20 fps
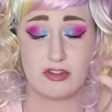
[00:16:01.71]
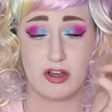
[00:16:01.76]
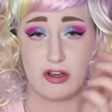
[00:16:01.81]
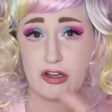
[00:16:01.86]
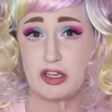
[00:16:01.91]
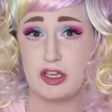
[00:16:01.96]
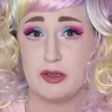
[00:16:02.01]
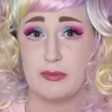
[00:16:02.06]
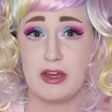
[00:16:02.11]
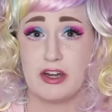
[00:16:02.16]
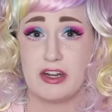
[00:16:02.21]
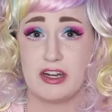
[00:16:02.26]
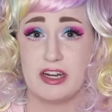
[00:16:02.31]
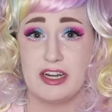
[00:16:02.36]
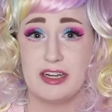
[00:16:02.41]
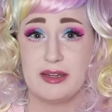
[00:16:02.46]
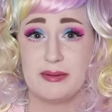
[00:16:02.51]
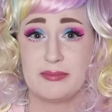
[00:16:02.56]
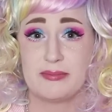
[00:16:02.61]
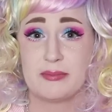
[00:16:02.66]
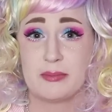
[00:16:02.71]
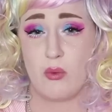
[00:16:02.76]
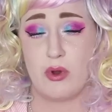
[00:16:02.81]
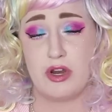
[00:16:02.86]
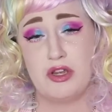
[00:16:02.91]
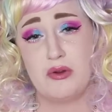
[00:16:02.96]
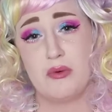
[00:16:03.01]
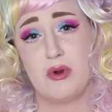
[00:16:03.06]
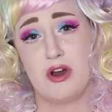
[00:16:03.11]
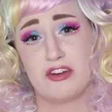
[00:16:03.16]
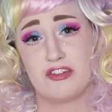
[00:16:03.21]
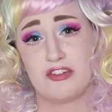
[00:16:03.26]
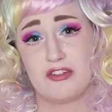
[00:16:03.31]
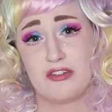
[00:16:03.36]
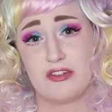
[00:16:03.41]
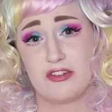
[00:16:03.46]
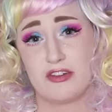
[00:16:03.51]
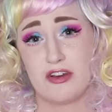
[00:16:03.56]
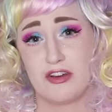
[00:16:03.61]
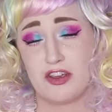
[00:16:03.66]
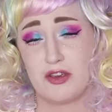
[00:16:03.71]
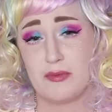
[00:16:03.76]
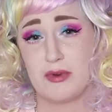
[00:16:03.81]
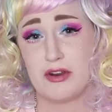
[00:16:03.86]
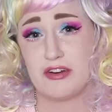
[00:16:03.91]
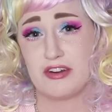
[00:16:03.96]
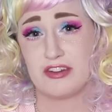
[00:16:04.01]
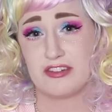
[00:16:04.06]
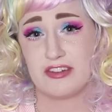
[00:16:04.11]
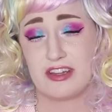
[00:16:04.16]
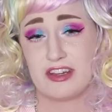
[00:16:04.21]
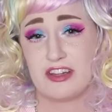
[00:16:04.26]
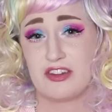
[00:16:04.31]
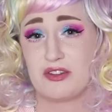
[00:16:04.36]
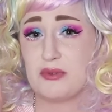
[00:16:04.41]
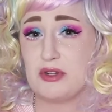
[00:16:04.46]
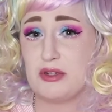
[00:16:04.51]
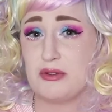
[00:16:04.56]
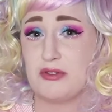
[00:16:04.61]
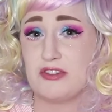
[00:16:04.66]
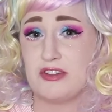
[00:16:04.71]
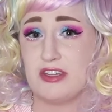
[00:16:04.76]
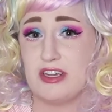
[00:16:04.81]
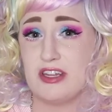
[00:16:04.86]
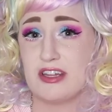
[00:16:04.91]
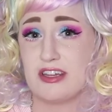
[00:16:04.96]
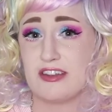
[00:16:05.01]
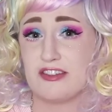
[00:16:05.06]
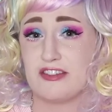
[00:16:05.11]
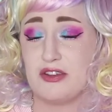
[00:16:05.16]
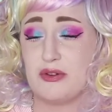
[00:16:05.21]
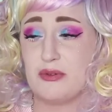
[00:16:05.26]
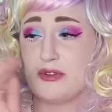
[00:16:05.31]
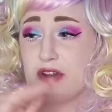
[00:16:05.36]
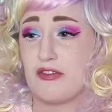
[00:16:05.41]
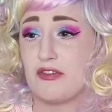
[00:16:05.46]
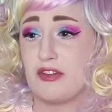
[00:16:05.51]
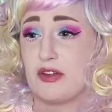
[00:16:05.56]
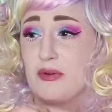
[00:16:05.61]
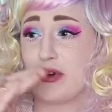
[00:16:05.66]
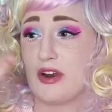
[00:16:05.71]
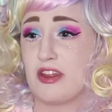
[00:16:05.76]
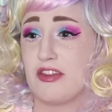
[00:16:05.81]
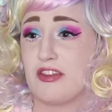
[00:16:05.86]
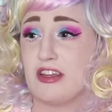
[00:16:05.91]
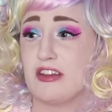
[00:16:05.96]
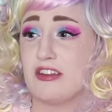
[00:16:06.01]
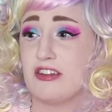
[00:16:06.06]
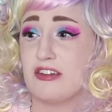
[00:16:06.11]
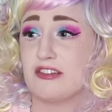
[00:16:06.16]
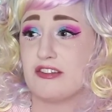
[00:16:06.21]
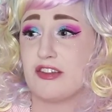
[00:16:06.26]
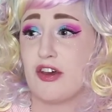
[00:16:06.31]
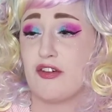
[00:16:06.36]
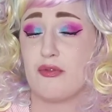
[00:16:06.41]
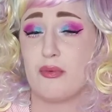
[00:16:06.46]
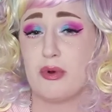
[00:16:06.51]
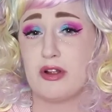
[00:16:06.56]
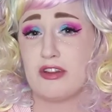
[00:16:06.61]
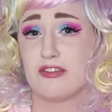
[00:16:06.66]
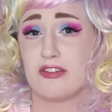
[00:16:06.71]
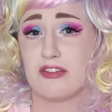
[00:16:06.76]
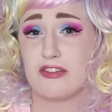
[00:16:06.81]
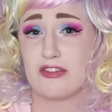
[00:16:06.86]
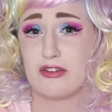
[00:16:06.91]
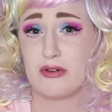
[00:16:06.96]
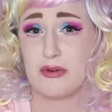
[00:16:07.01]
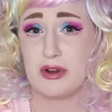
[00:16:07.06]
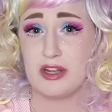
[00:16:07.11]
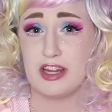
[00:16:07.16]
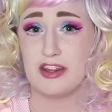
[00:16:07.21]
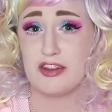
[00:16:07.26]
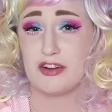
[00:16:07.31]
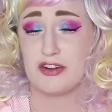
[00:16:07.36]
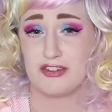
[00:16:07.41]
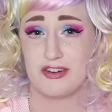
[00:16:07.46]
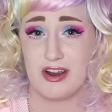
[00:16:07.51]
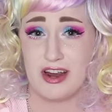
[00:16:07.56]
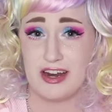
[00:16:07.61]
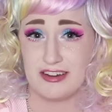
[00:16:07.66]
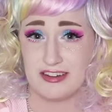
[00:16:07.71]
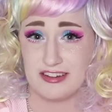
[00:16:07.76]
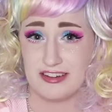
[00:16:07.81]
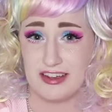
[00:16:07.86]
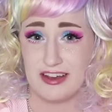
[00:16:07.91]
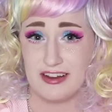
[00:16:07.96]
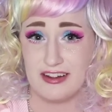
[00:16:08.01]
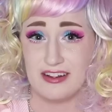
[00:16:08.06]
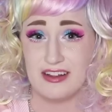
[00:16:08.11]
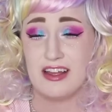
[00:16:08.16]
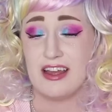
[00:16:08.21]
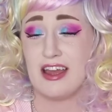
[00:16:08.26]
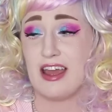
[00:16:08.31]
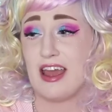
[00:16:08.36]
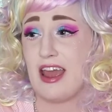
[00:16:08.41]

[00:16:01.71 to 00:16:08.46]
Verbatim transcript: documentary. When you watch documentaries like this, when you see this, you definitely want to think to yourself, what's the story that they're trying to tell?